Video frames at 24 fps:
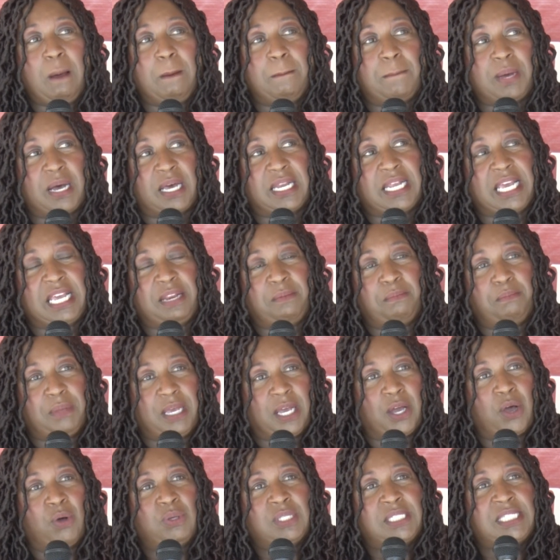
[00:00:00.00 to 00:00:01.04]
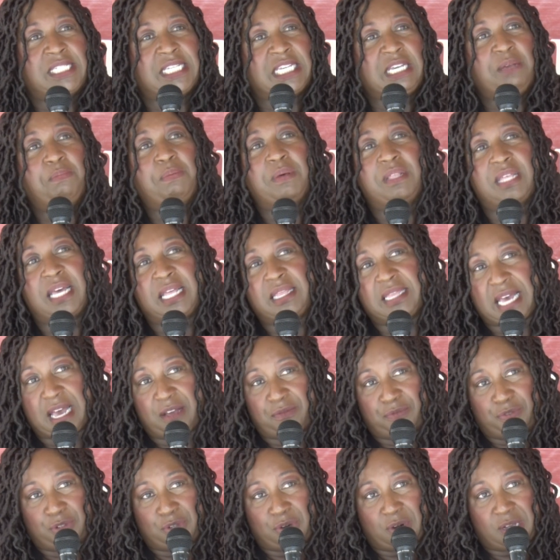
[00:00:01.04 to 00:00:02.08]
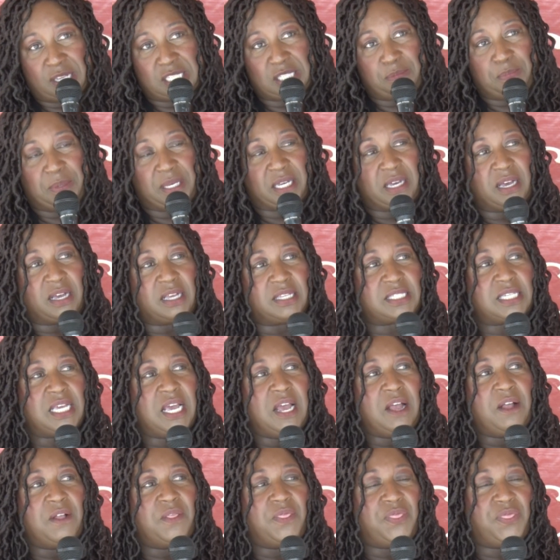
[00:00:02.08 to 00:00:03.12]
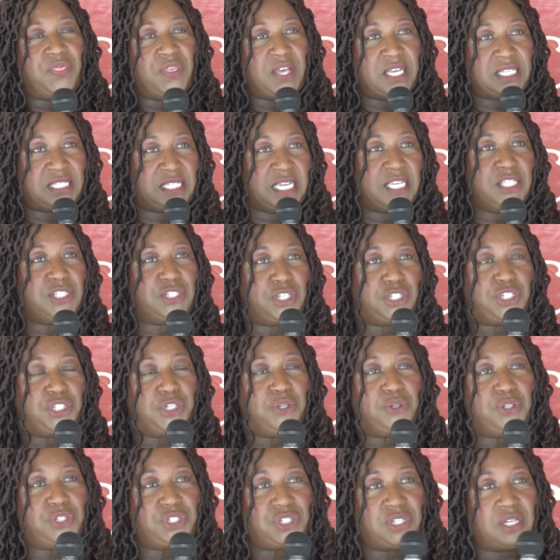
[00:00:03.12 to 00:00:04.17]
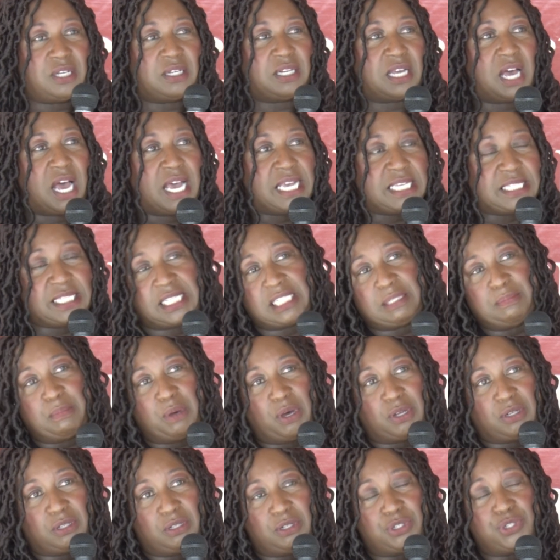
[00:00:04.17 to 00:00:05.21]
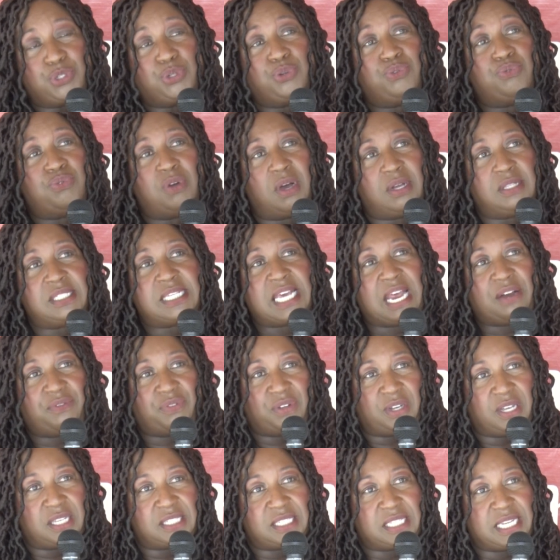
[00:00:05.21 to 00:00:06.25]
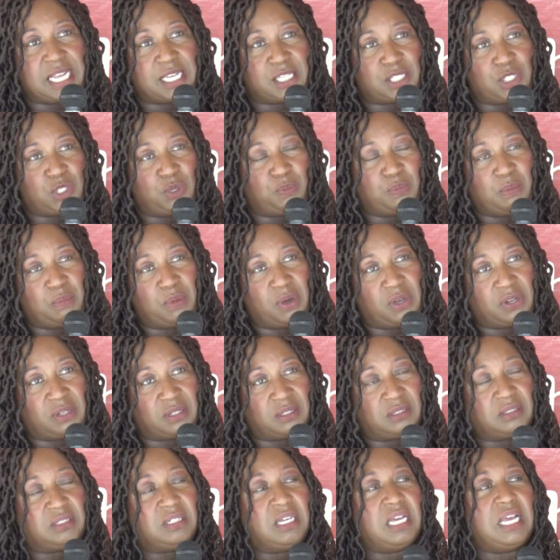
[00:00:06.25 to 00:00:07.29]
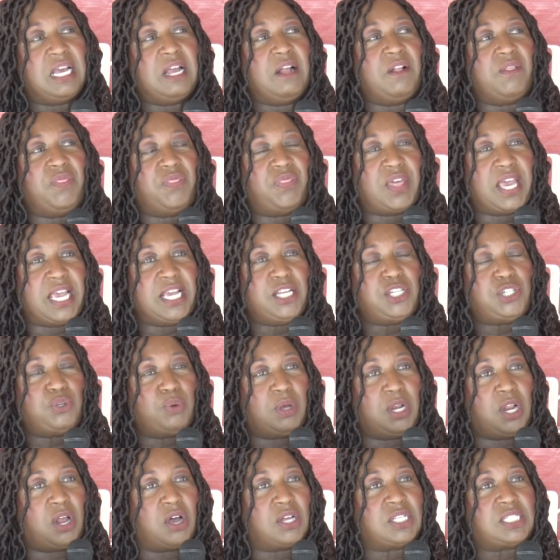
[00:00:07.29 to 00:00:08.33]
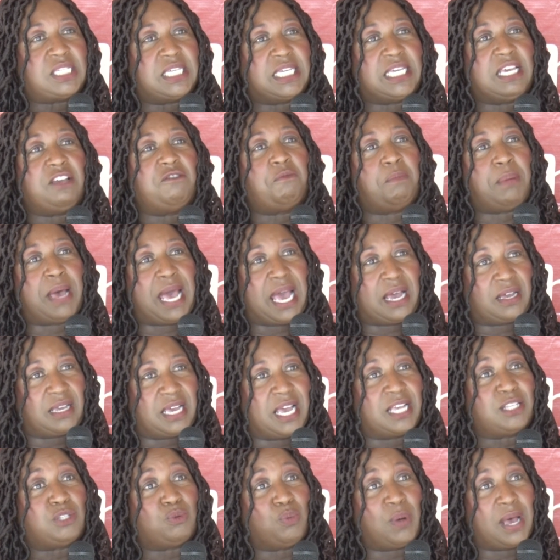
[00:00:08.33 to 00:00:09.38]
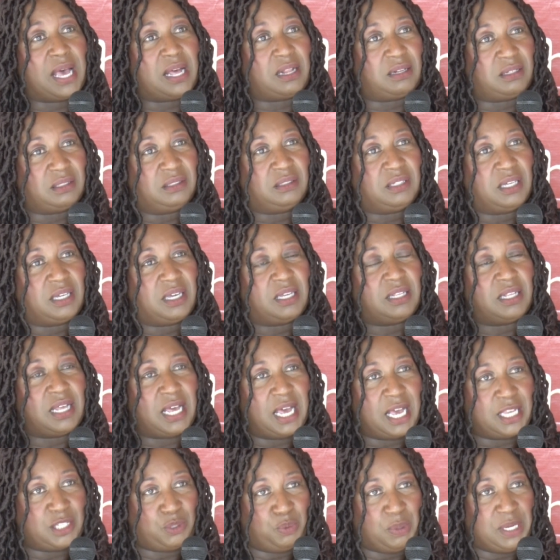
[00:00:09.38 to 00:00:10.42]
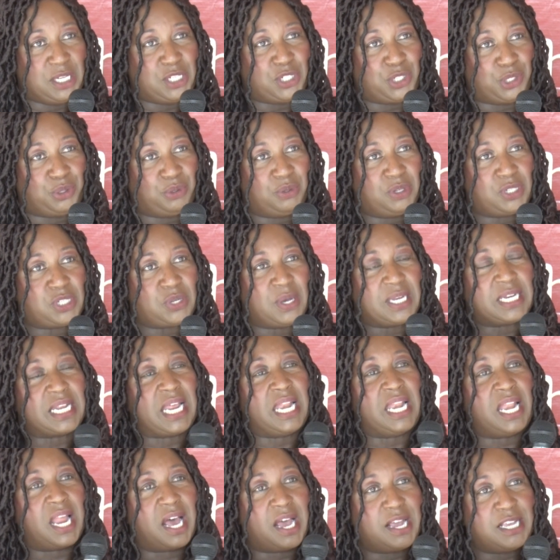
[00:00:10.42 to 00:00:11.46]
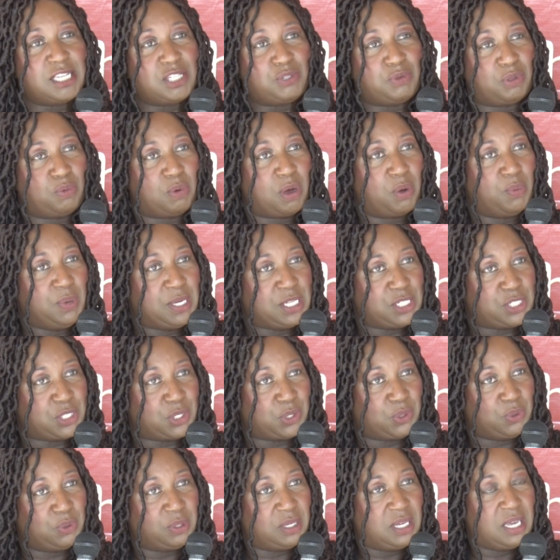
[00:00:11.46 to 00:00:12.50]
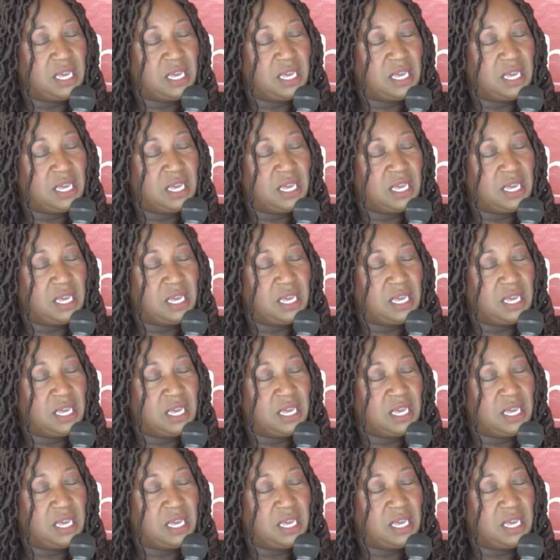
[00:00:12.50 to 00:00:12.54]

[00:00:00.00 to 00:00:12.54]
but it goes deeper than that for us because this institution, ISIS Models, who runs Africa's Next Supermodel, they do a lot to give back as well as we do. So it aligns with what we do.